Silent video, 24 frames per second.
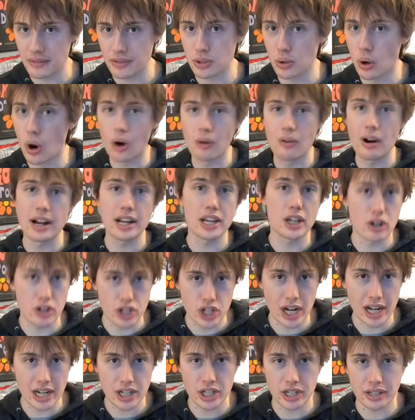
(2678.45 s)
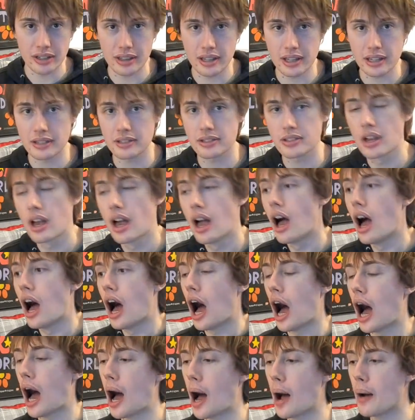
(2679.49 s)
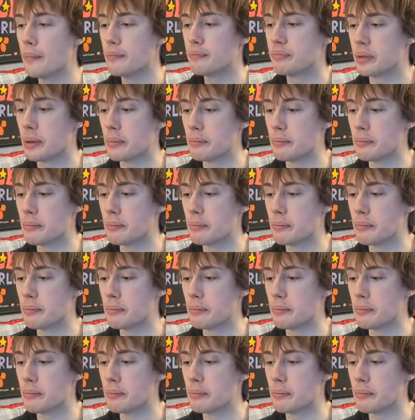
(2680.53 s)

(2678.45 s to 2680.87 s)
So already you're changing things.